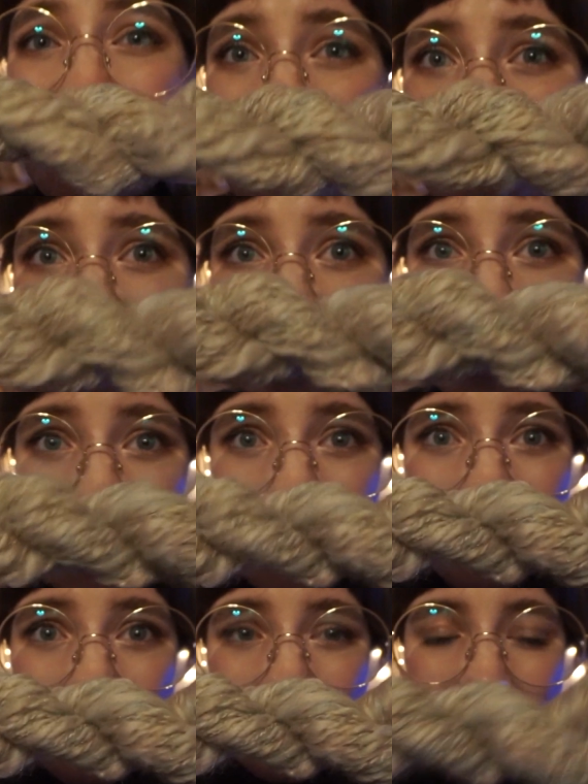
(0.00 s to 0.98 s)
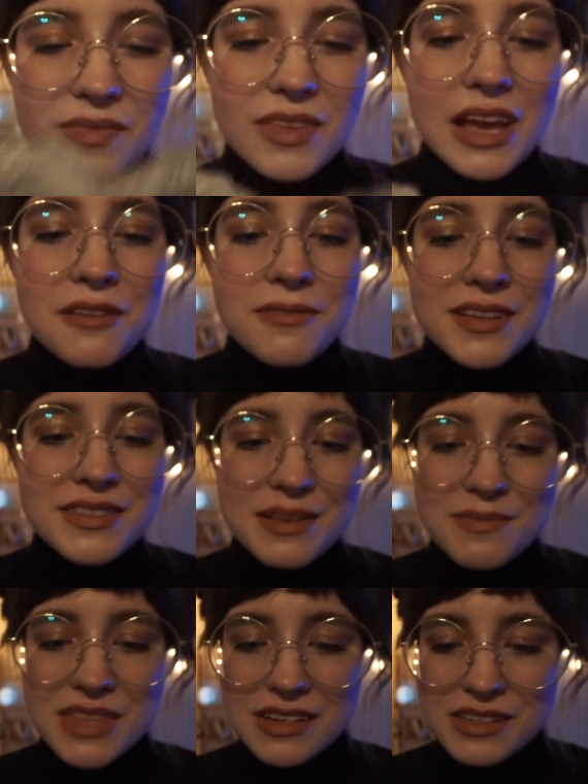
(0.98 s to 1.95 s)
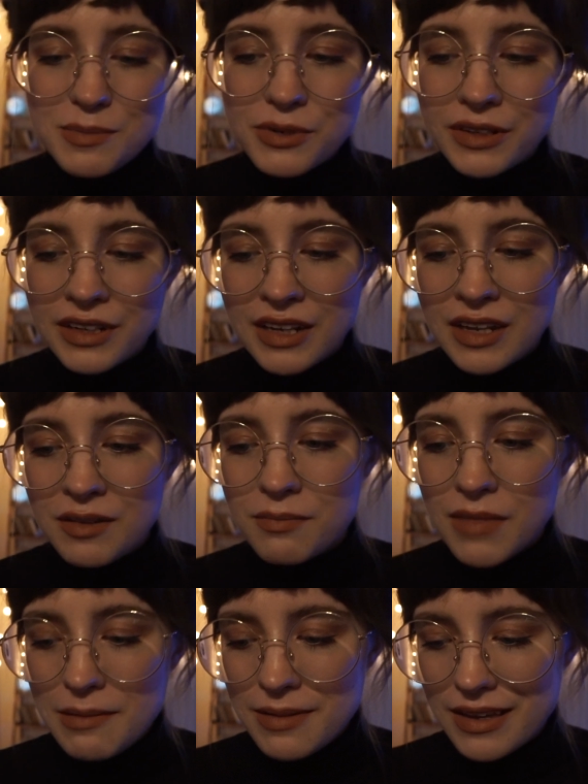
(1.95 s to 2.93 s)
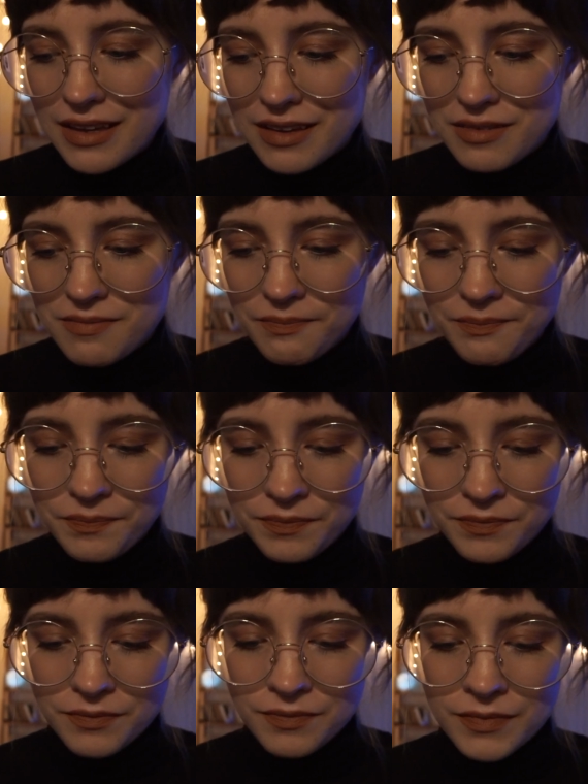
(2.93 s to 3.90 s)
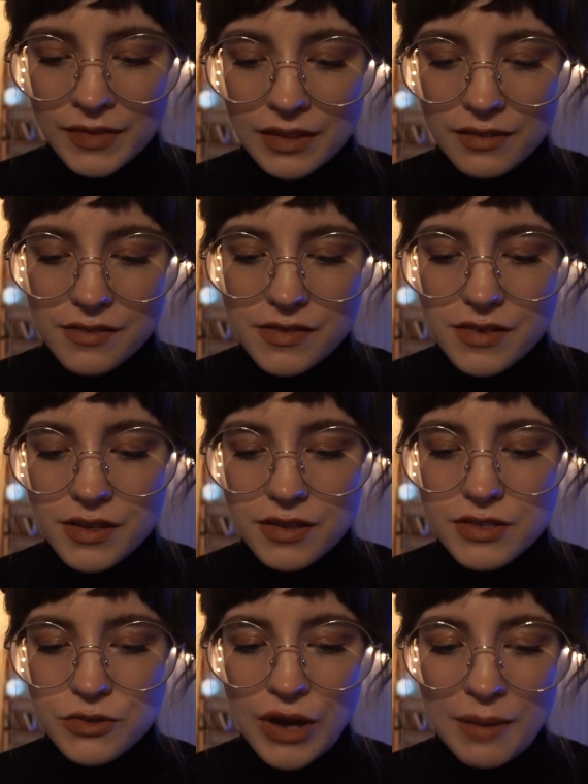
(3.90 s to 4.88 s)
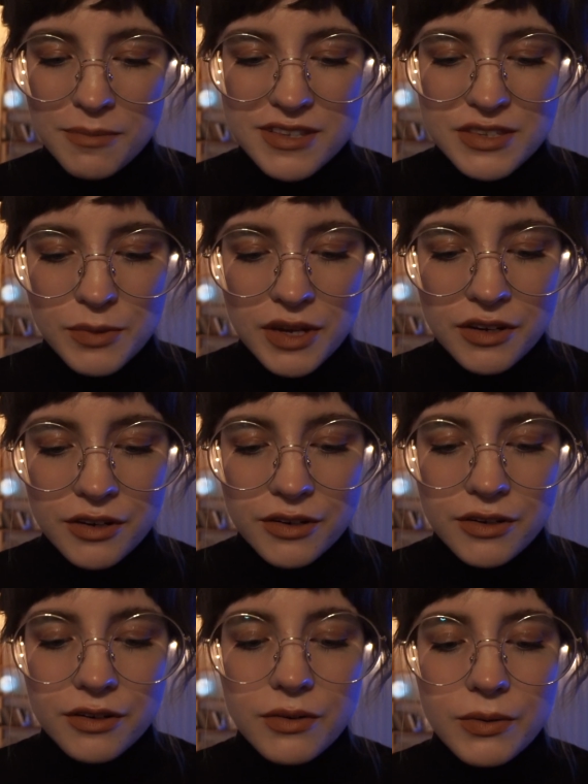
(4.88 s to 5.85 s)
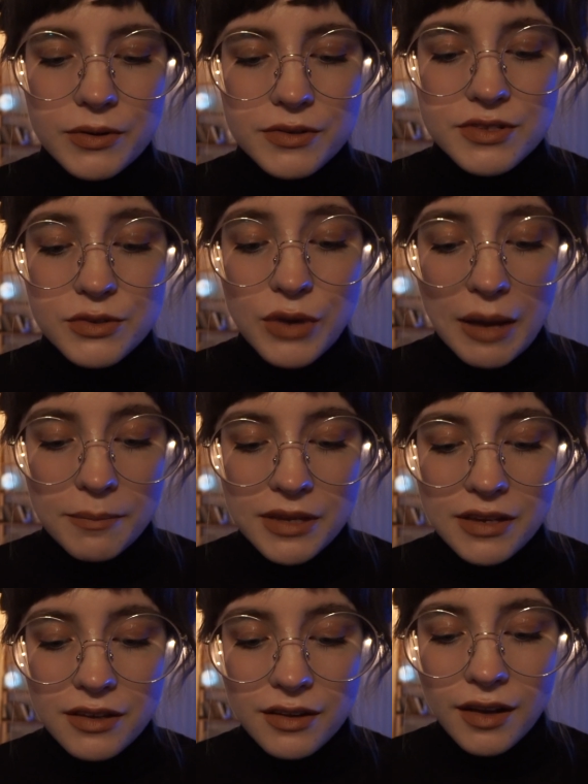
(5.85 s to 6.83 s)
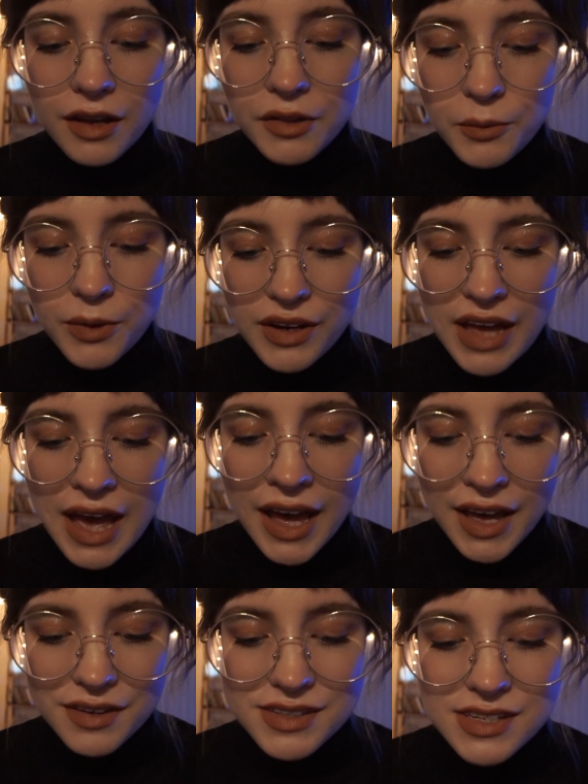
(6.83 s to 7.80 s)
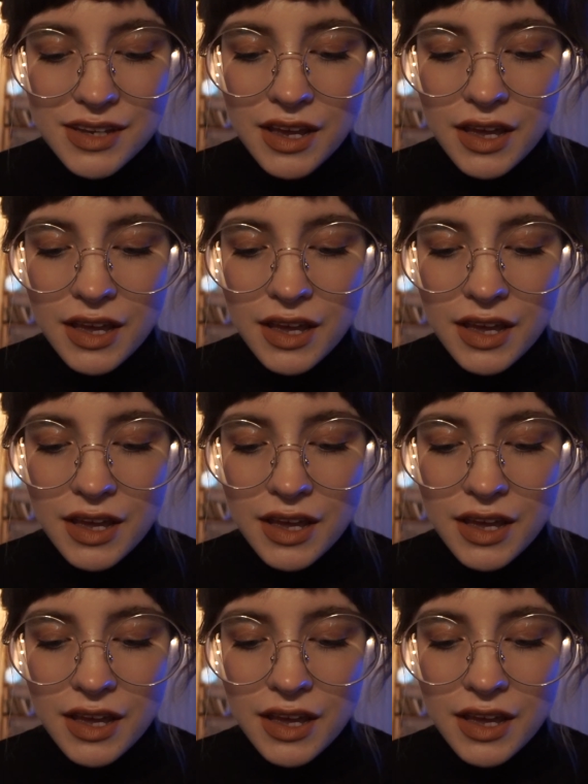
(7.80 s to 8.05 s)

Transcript: but I'll find something to put it in. Maybe a scrappy sweater or scrappy colorwork hat.